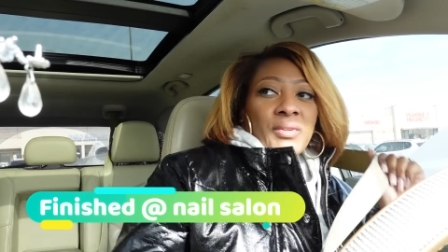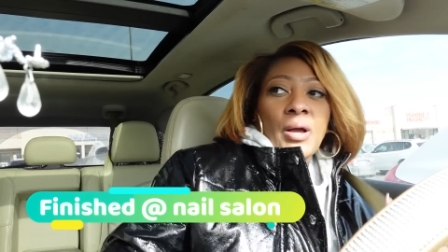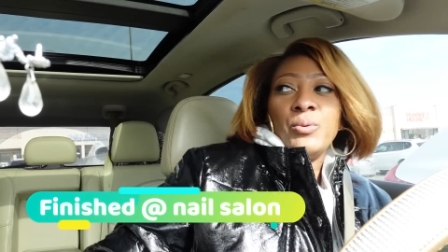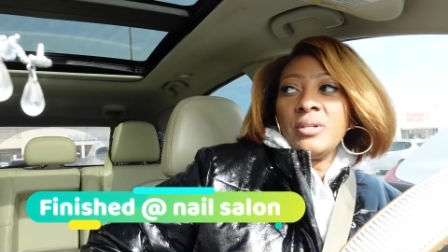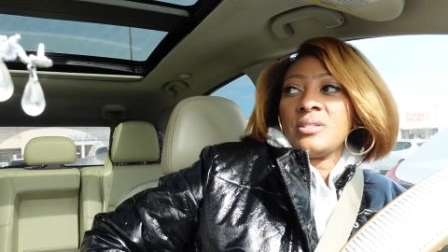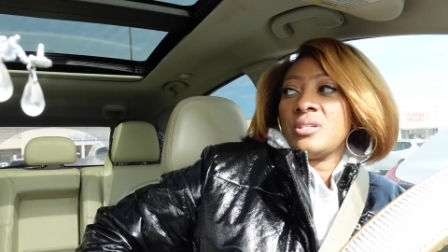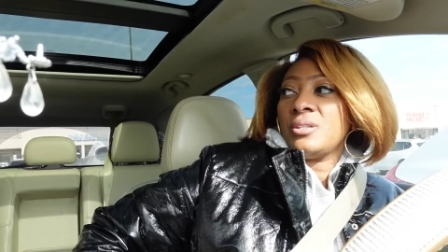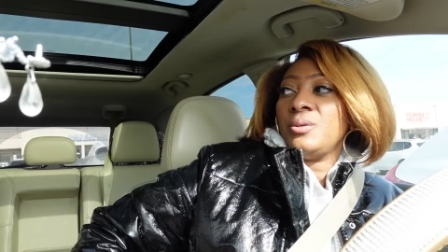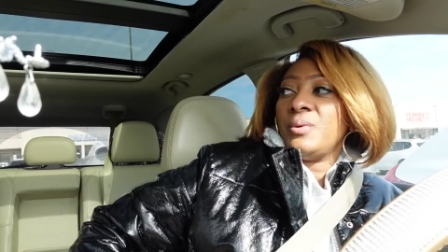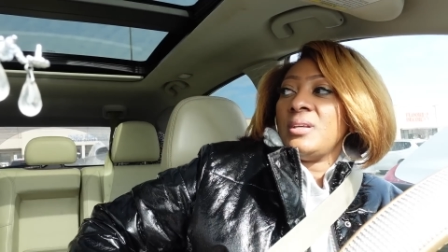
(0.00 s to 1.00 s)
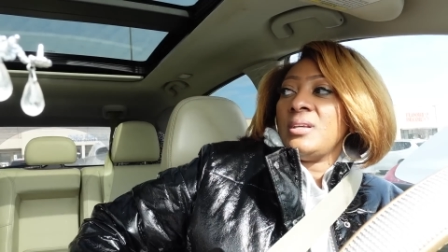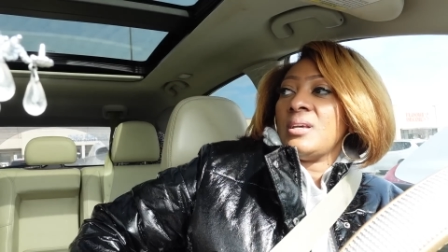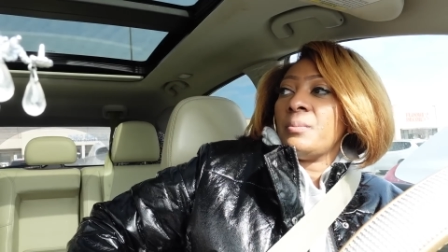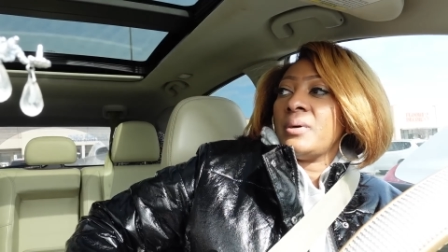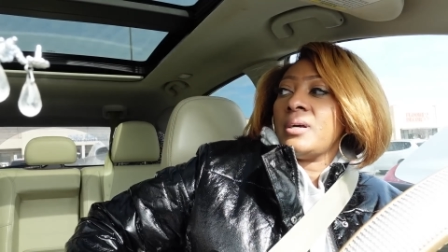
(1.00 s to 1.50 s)
I would have took you
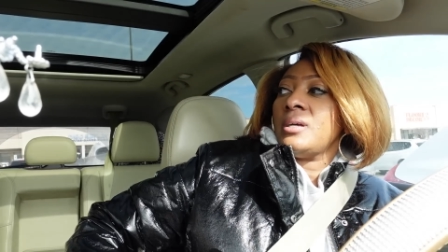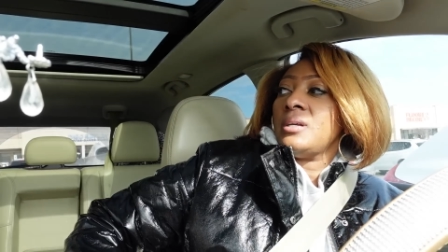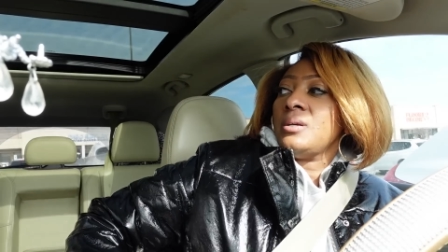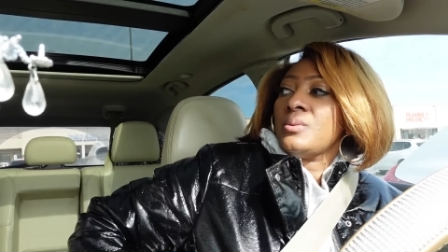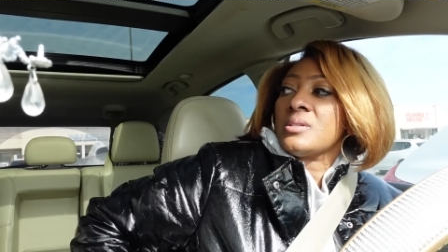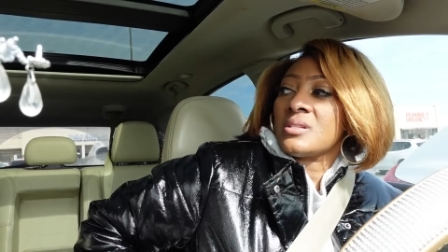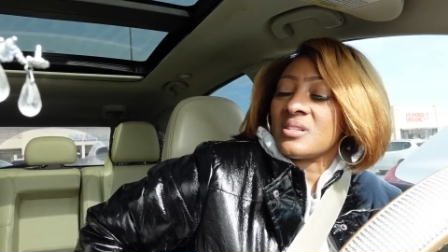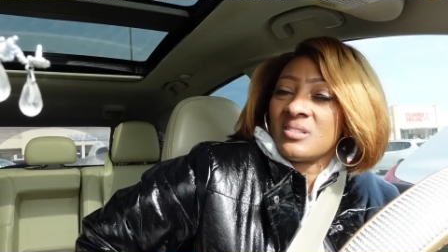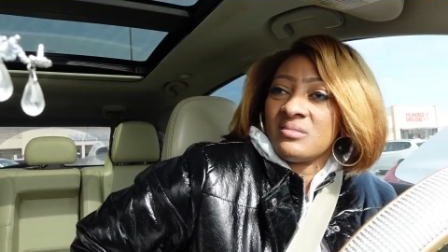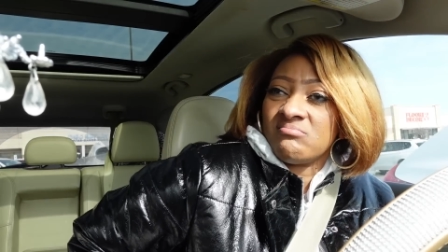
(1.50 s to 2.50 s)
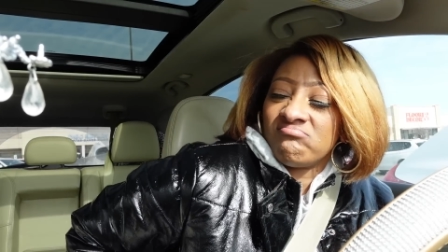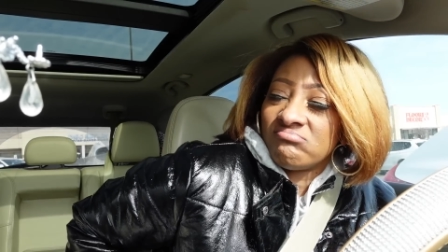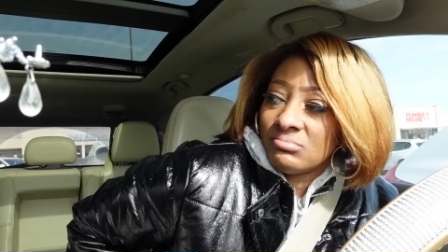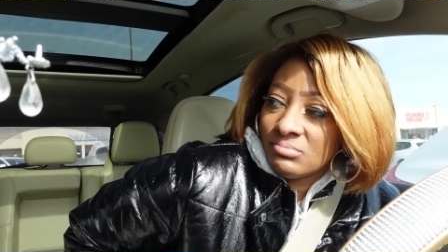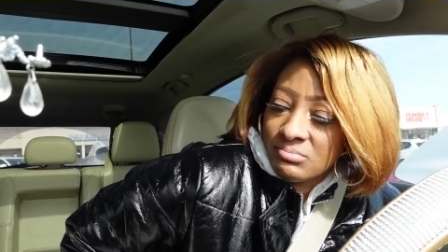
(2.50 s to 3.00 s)
in, but it was,
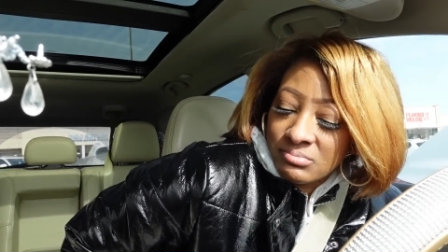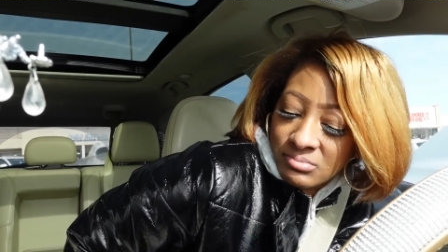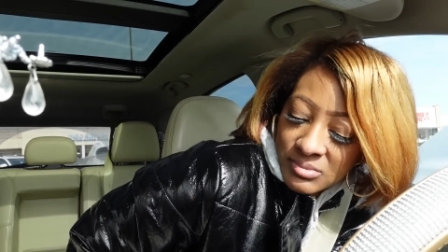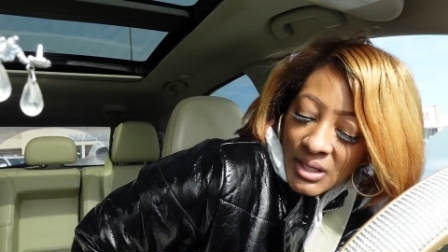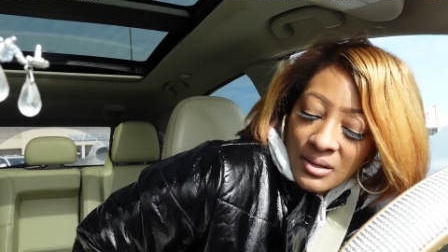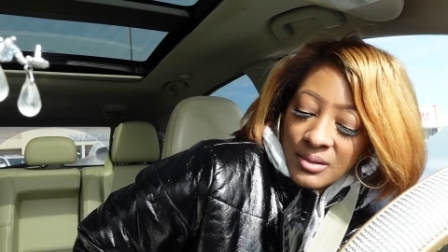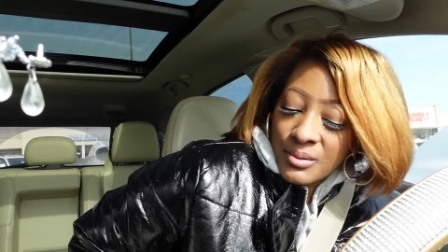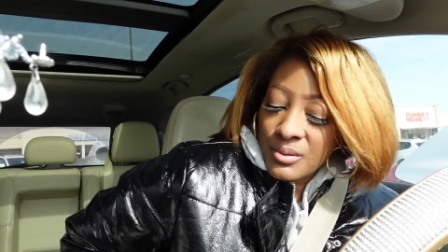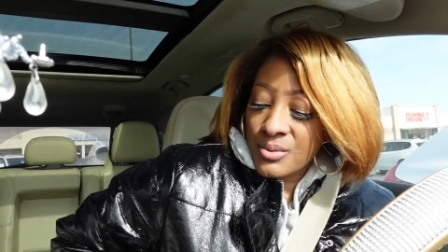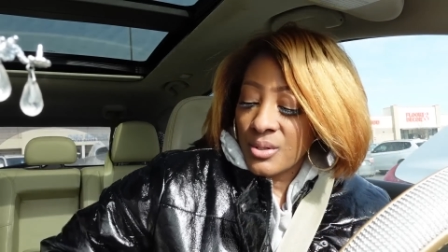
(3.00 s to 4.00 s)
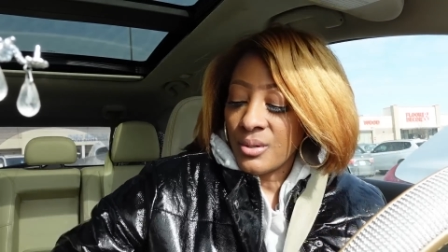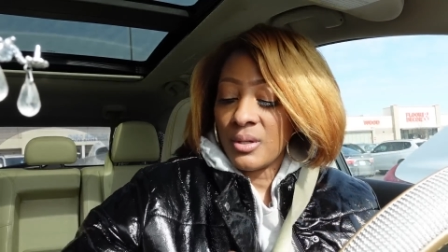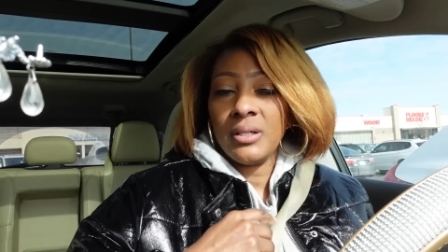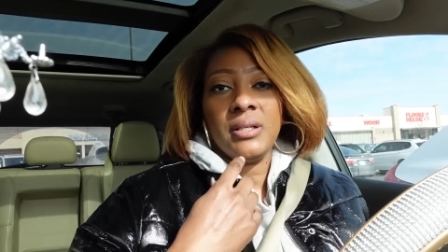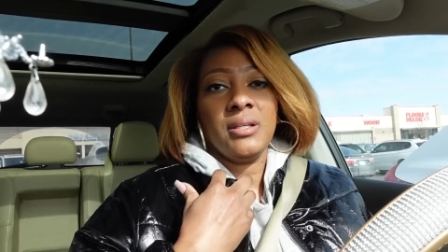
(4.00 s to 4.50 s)
I don't know, it's
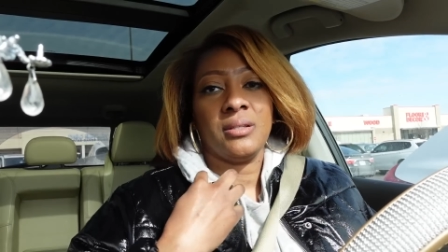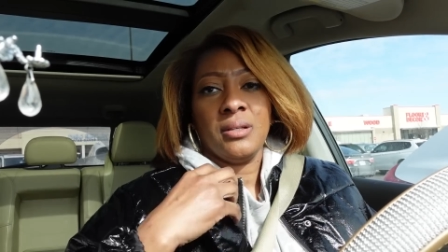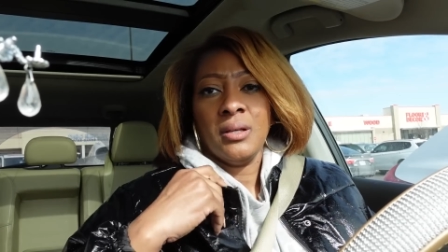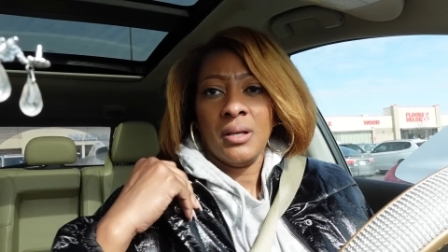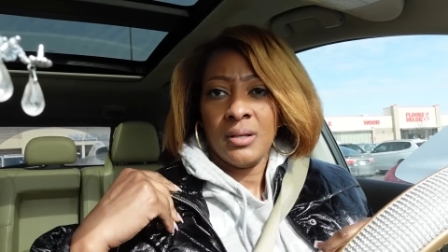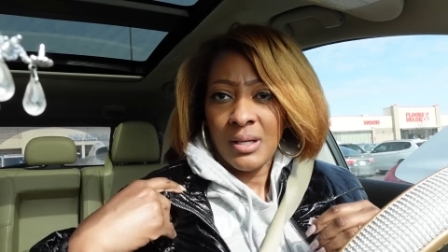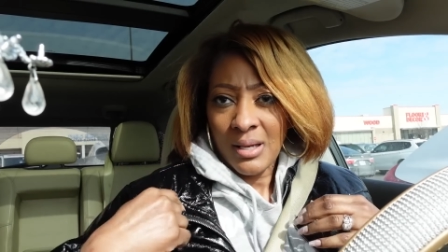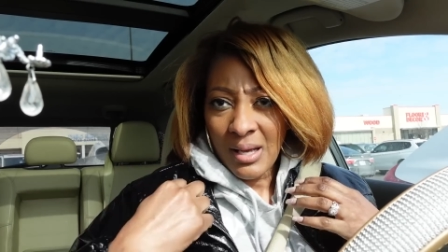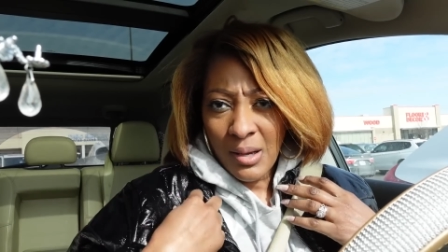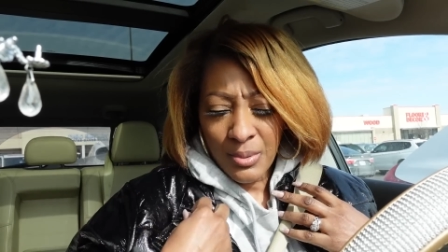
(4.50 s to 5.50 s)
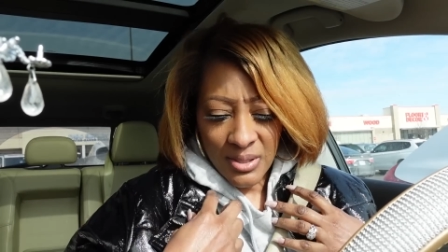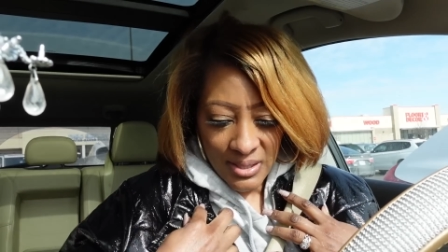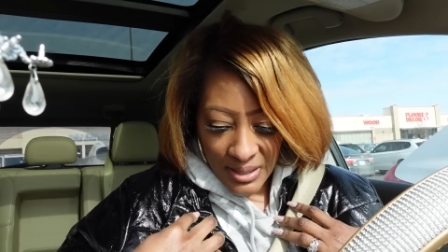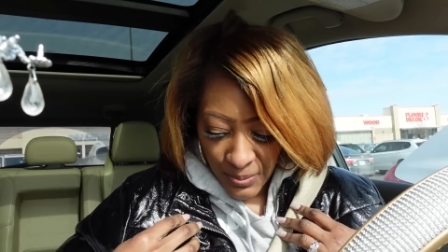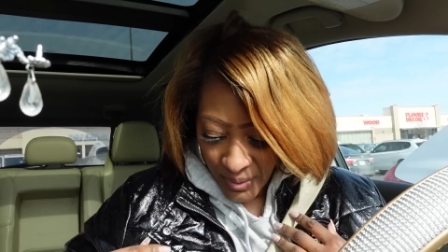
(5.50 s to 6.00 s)
early. I was
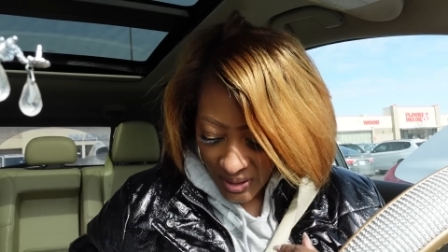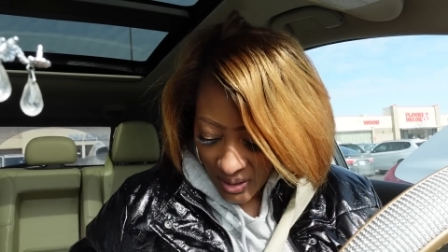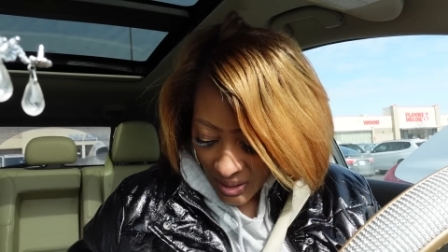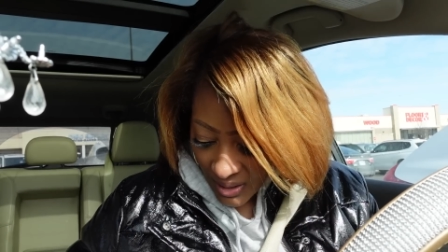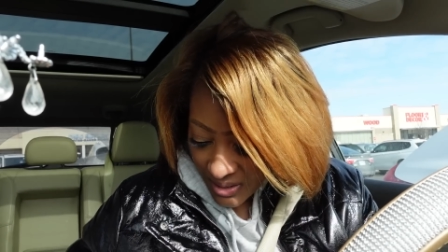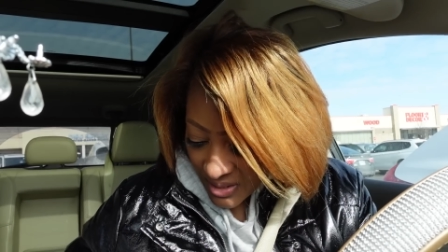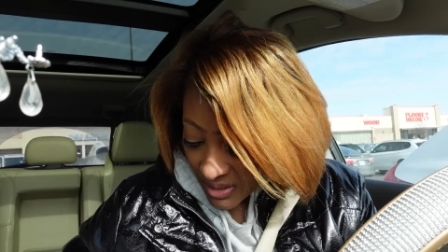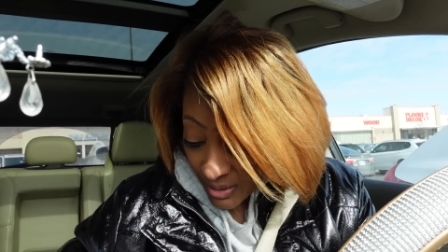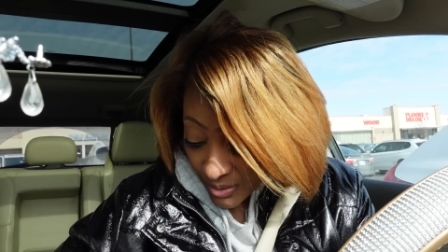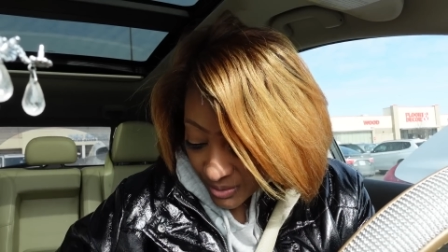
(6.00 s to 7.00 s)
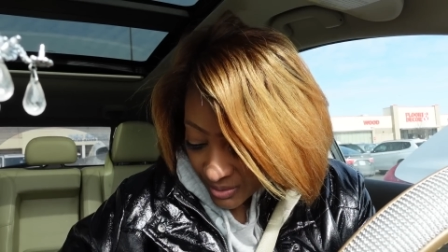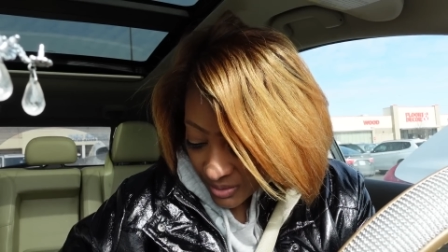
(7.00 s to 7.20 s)
sleepy still.